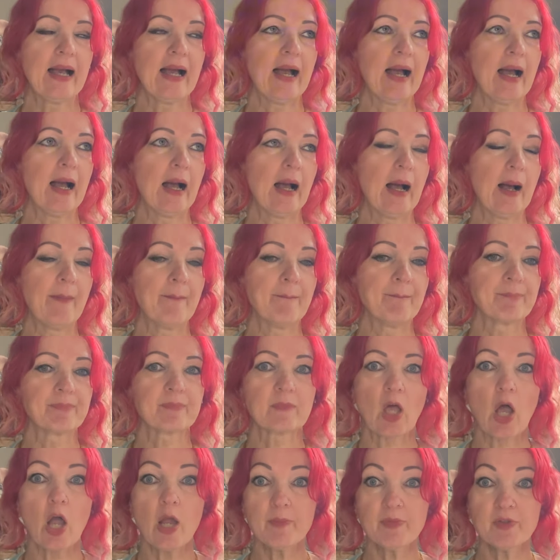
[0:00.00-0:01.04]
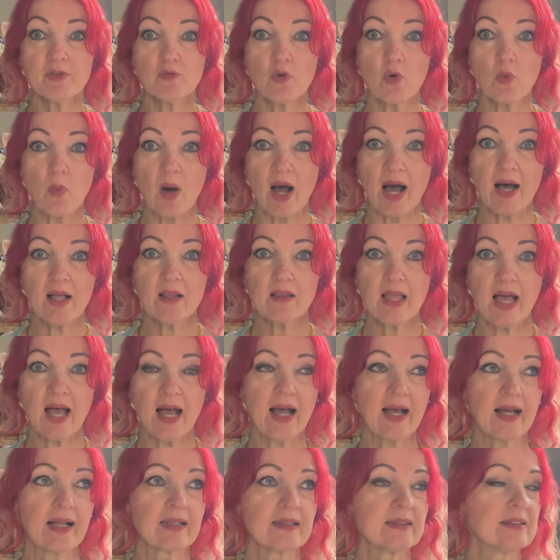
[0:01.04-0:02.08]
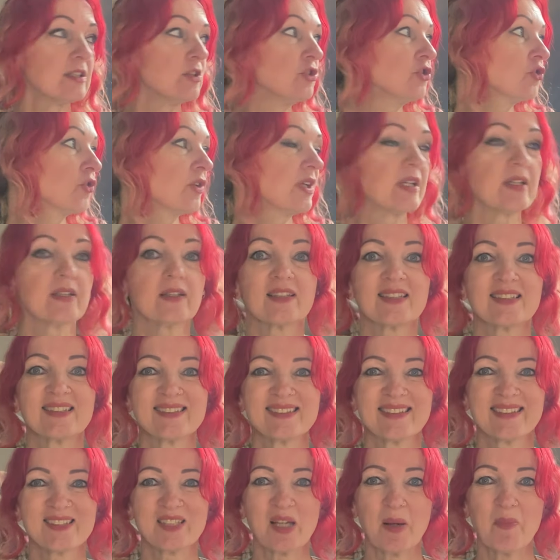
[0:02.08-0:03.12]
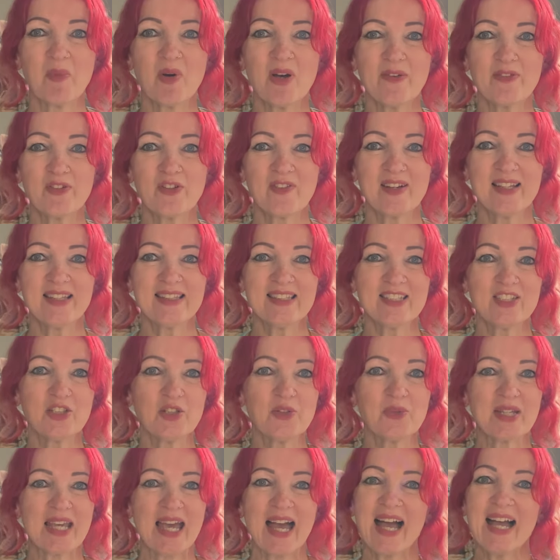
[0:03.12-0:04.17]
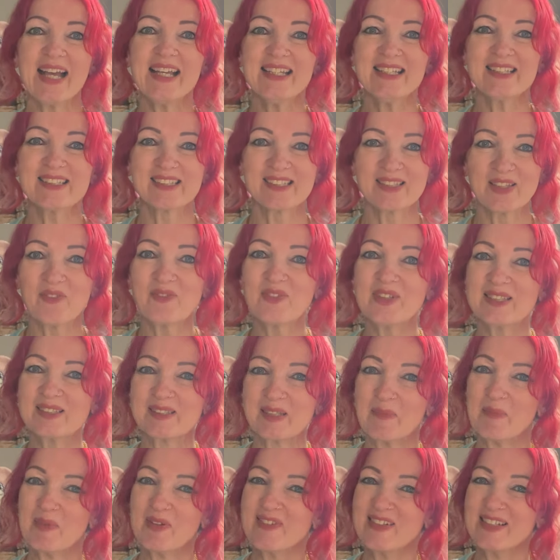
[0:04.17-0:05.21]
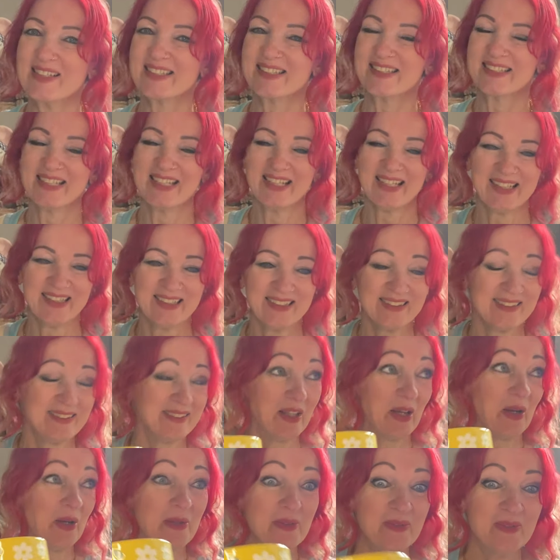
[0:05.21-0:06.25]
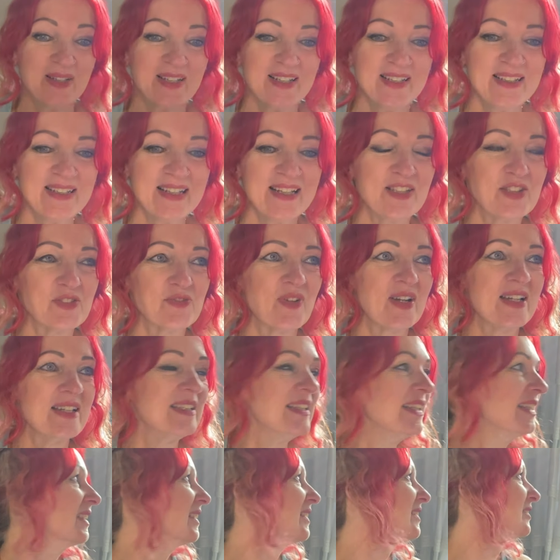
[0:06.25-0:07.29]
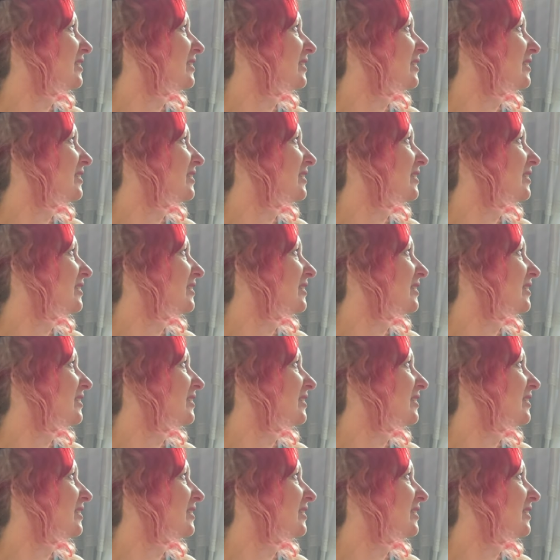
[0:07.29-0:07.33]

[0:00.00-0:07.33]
I hope you're all well and enjoying this summer. If you're in the UK, it's a lovely summer, isn't it? No, it's raining, it's